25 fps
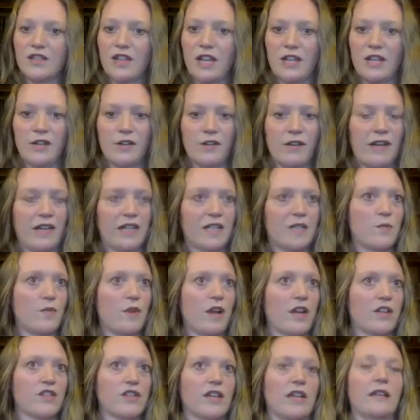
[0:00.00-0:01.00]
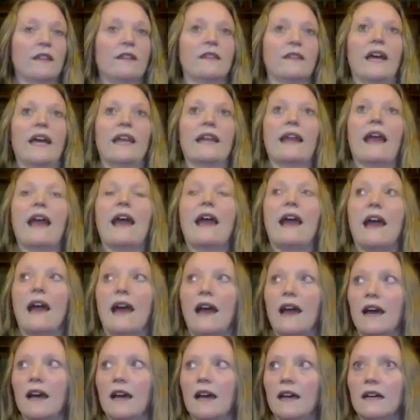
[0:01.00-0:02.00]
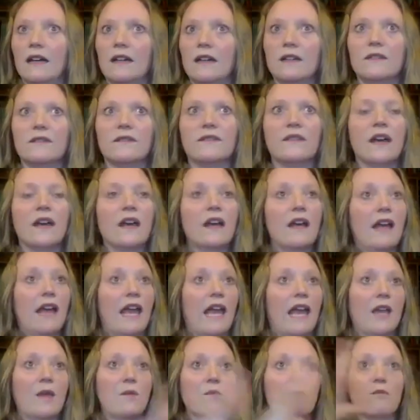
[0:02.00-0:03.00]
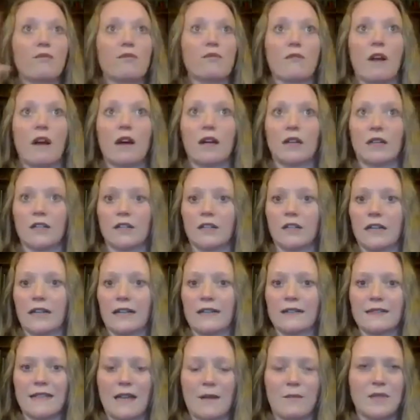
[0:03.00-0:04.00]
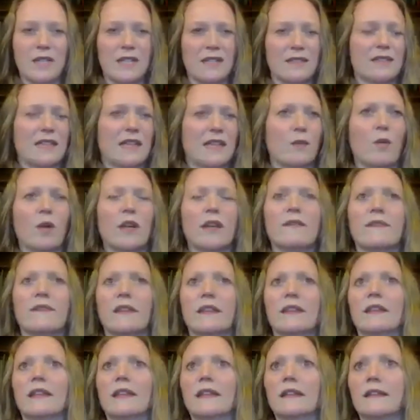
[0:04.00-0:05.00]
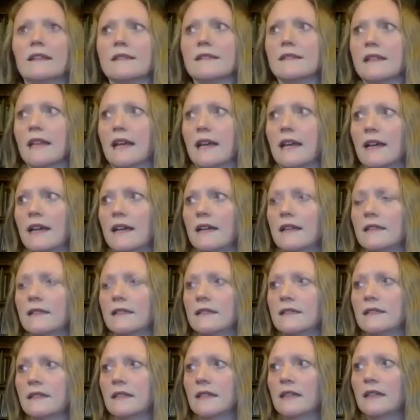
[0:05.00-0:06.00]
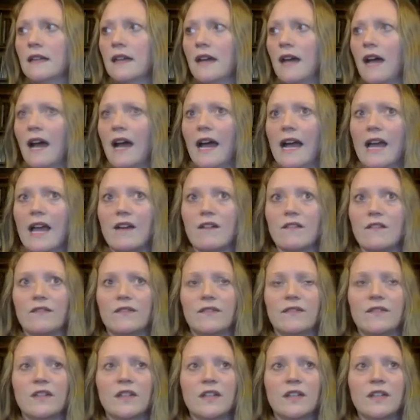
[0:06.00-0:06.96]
gender expression, that have a broader acceptance. Like, one of the things that I have